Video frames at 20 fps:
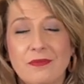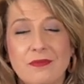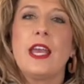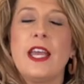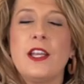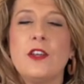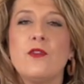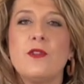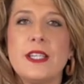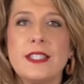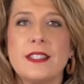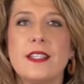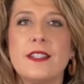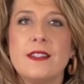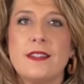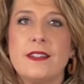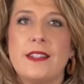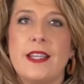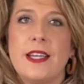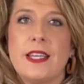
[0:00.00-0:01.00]
In recent
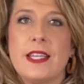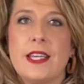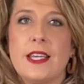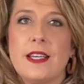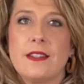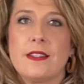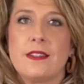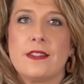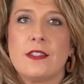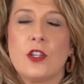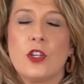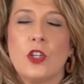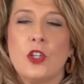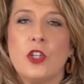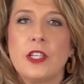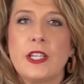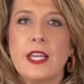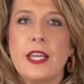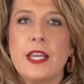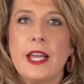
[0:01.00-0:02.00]
studies,
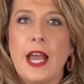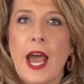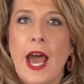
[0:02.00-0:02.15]
looking